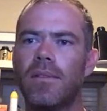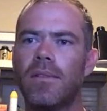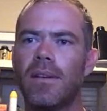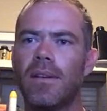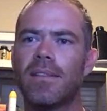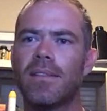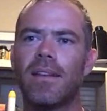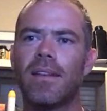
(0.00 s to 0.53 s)

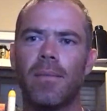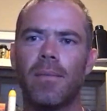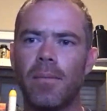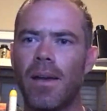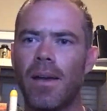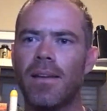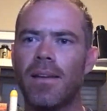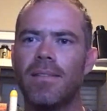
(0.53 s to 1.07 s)
The next time
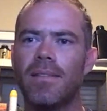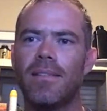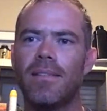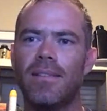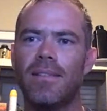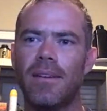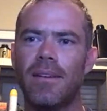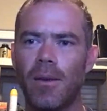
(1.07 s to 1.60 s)
he met,
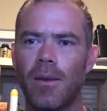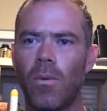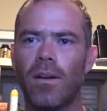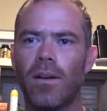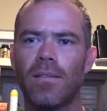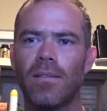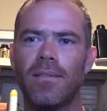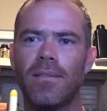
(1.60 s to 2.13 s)
he
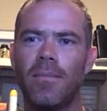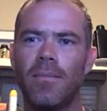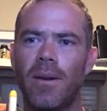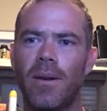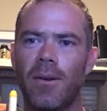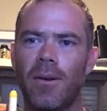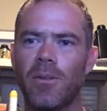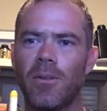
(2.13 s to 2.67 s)
won,
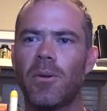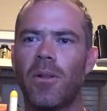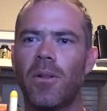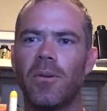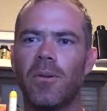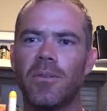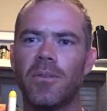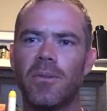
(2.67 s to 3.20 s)
but I was a little
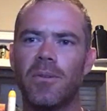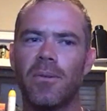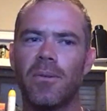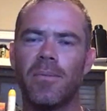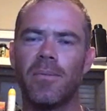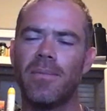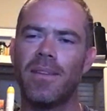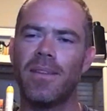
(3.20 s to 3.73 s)
closer to
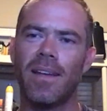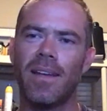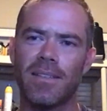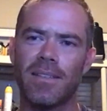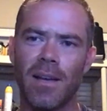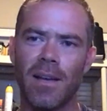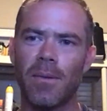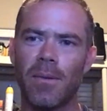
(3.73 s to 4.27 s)
him. The
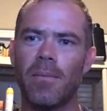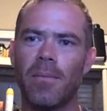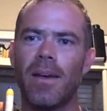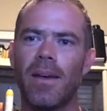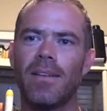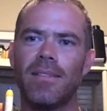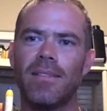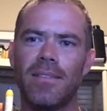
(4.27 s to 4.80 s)
next time we
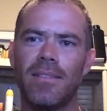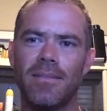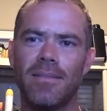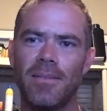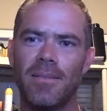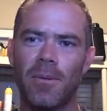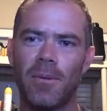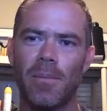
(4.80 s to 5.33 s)
met,
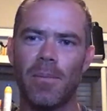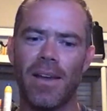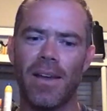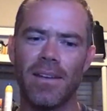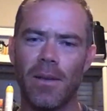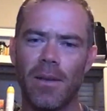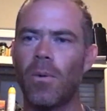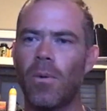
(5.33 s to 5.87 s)

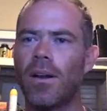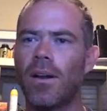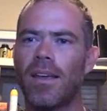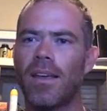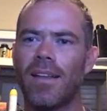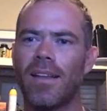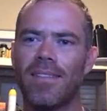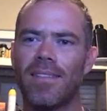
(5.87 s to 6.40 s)
he won
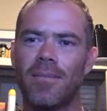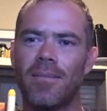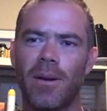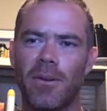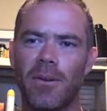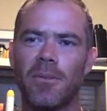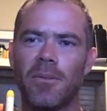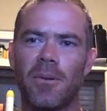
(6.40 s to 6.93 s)
again,
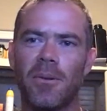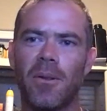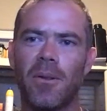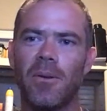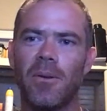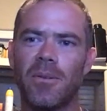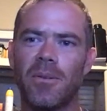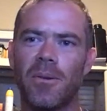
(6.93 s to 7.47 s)
but I was a little
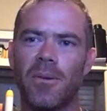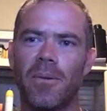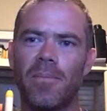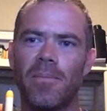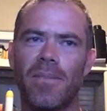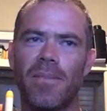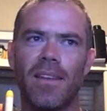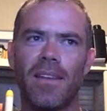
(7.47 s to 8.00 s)
closer to him.
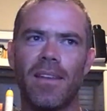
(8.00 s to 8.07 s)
